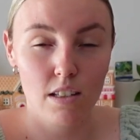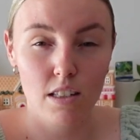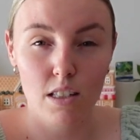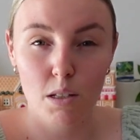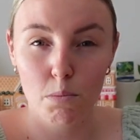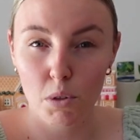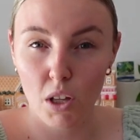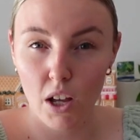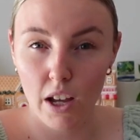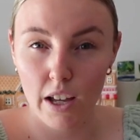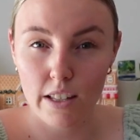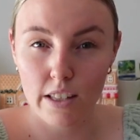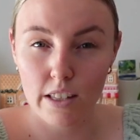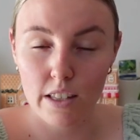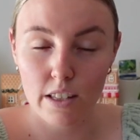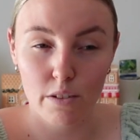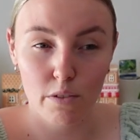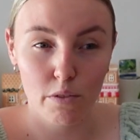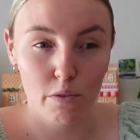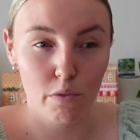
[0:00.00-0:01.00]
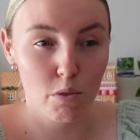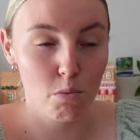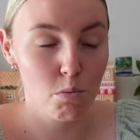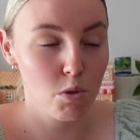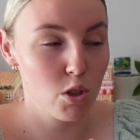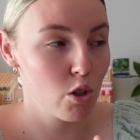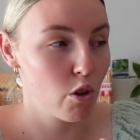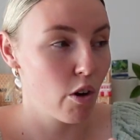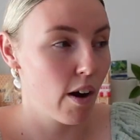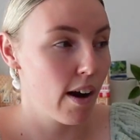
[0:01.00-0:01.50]
supplies from
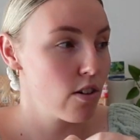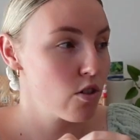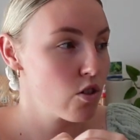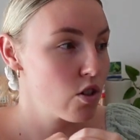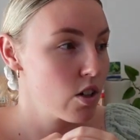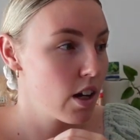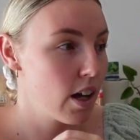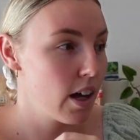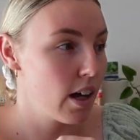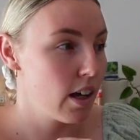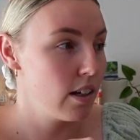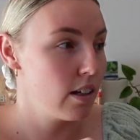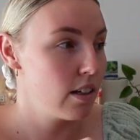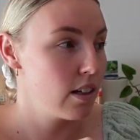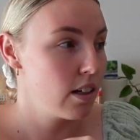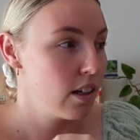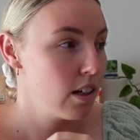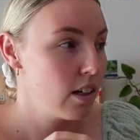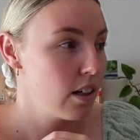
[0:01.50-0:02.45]
scratch and